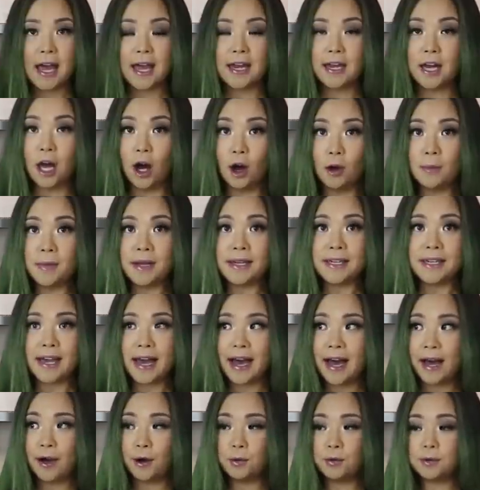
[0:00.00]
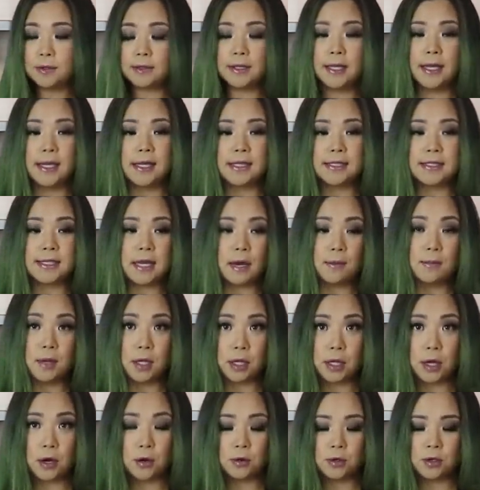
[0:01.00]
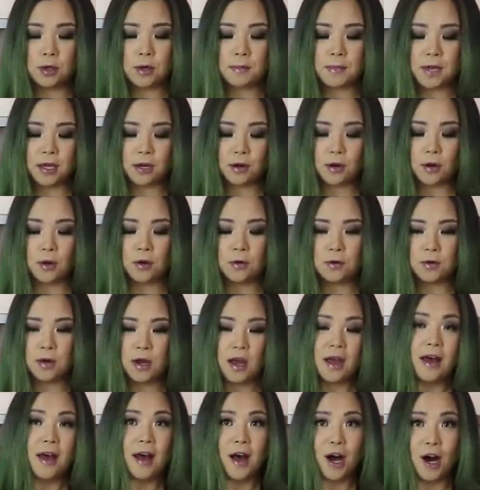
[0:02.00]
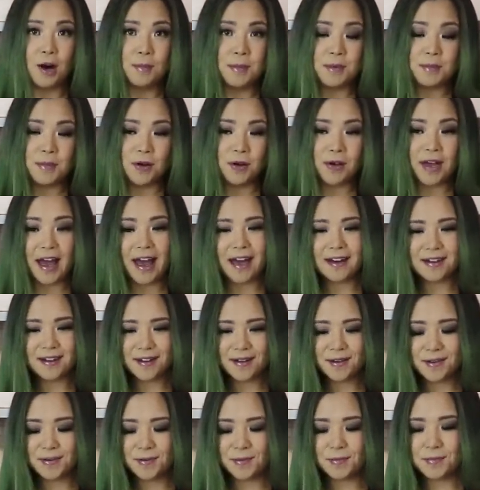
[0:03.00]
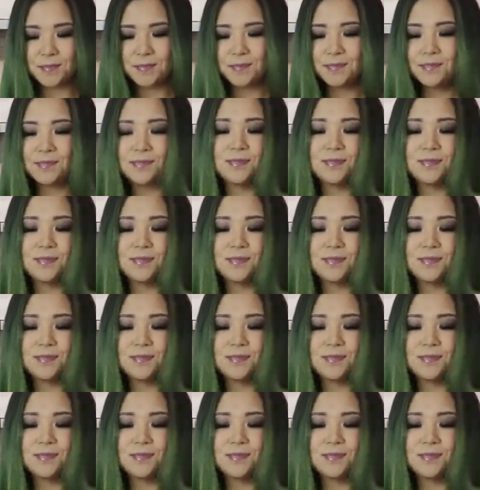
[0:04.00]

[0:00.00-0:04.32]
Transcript: an almond cow, link is down below. You can make your own almond milk at home.